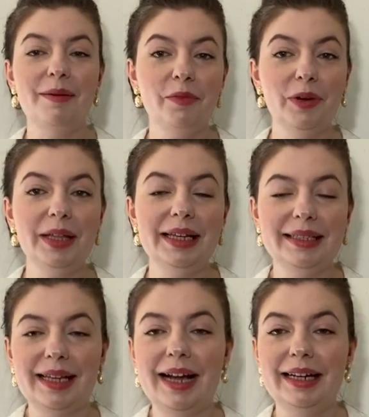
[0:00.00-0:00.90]
I'm really
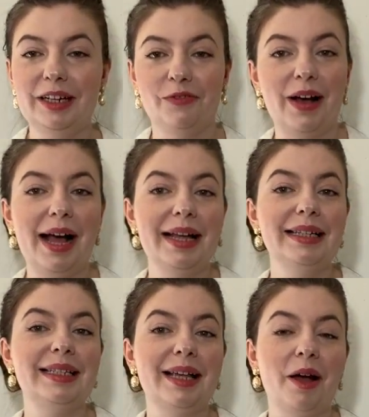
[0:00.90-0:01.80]
excited to
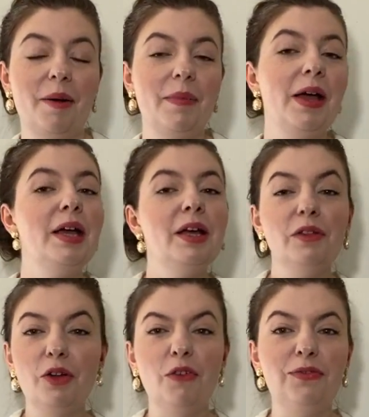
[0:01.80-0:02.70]
find some
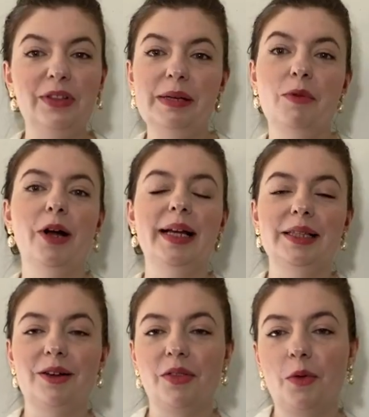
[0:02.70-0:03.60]
little flea
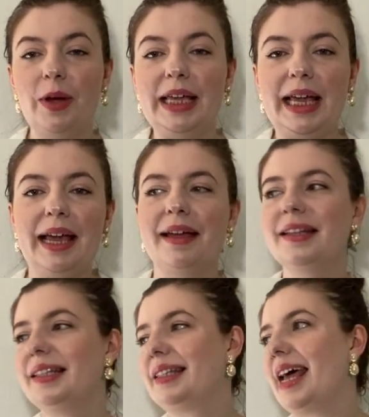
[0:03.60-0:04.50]
markets on the
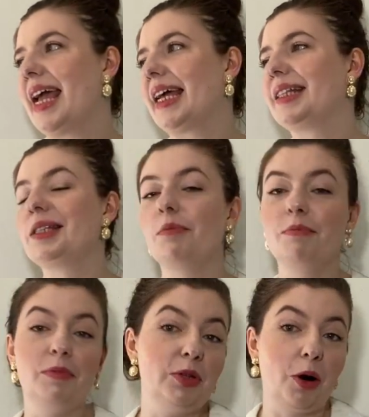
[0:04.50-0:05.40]
weekends and
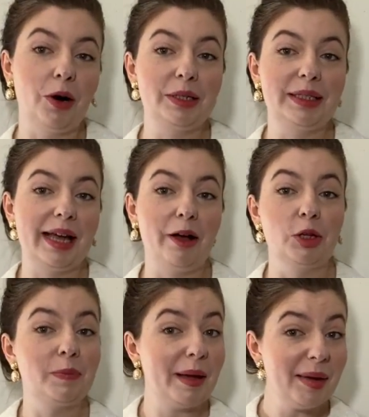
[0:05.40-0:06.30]
some yard
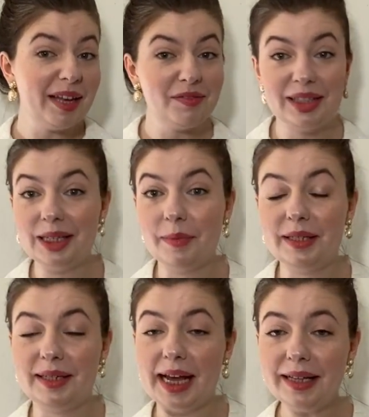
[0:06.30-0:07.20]
sales, maybe even some
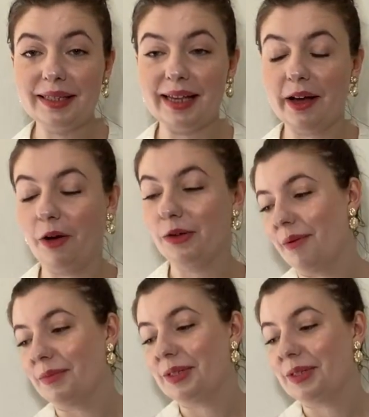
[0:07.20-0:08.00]
estate sales.